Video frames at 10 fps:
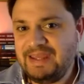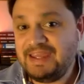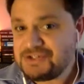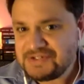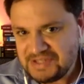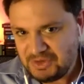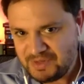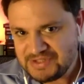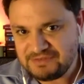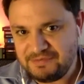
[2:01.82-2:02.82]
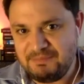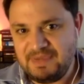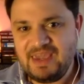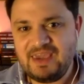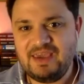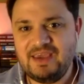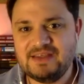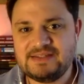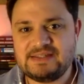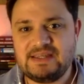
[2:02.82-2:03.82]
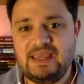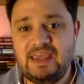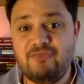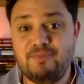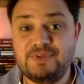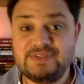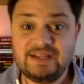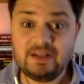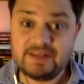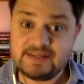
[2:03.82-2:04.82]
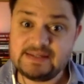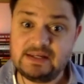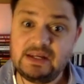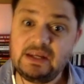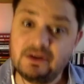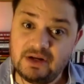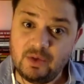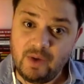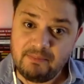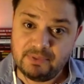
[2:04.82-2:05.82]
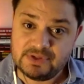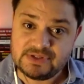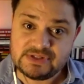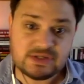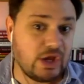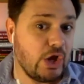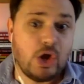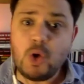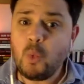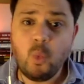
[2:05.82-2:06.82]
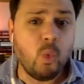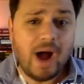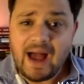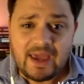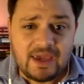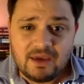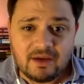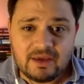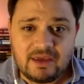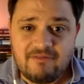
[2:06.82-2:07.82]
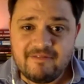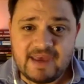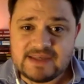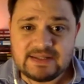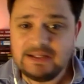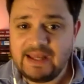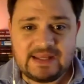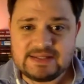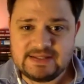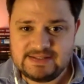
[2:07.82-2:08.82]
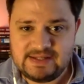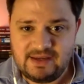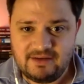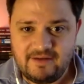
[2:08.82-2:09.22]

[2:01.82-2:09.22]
interesting question for me is, if Brazil doesn't need nuclear weapons, why invest in latency?